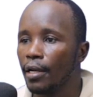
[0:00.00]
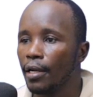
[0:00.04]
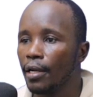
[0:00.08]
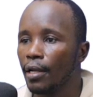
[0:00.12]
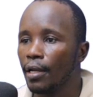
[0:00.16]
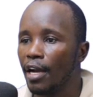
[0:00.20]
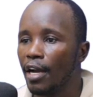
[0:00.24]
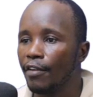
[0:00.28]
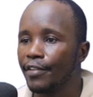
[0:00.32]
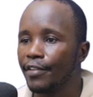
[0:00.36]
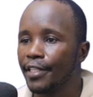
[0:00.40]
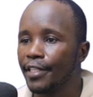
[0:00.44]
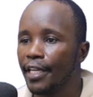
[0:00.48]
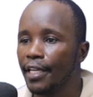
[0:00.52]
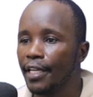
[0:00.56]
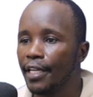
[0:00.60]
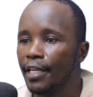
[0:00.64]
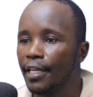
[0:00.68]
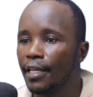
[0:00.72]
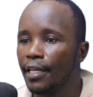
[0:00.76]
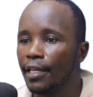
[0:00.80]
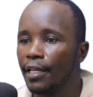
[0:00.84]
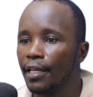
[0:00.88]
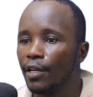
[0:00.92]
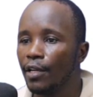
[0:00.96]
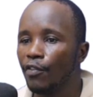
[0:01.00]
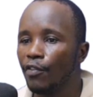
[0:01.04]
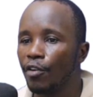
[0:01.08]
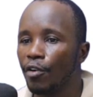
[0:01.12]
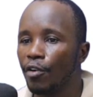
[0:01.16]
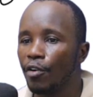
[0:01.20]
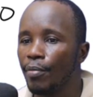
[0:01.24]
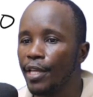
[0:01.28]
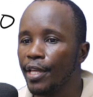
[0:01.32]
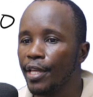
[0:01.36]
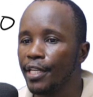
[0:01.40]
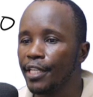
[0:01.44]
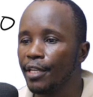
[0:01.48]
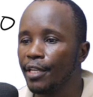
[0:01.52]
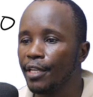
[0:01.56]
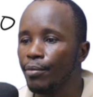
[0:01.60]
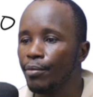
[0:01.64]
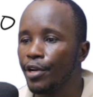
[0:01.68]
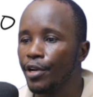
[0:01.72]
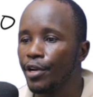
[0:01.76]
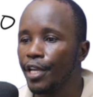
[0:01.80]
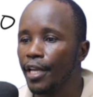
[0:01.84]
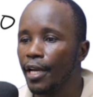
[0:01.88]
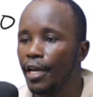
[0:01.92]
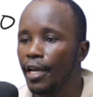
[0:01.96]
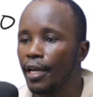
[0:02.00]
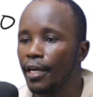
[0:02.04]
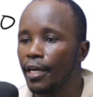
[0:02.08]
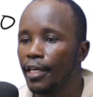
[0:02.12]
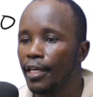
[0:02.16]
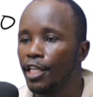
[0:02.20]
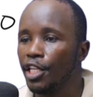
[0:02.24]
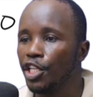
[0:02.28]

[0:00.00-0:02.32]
I've said from the table here,